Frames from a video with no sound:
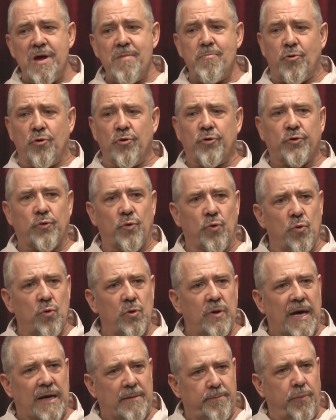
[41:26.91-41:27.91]
brought all
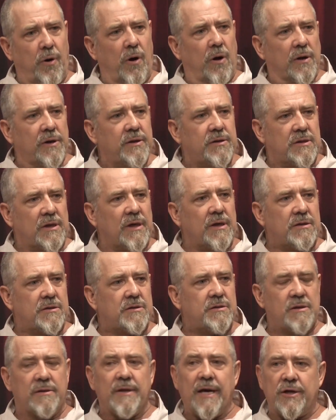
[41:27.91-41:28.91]
that politics
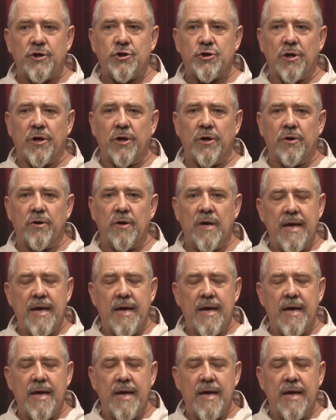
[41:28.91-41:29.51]
to that show.